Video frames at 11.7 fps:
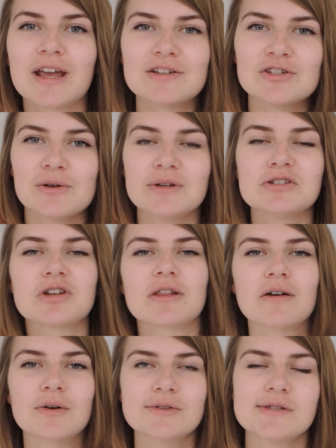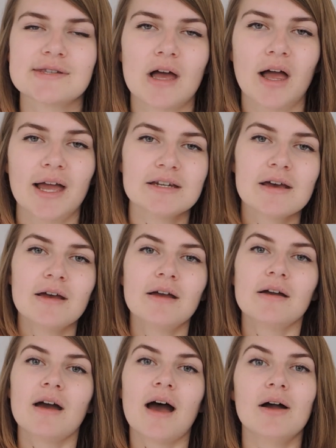get to know each other on the side,
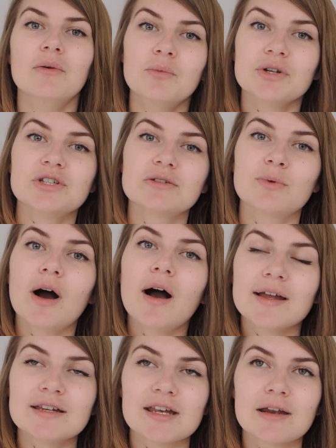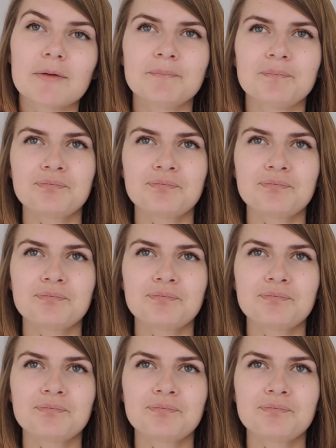which is what I did.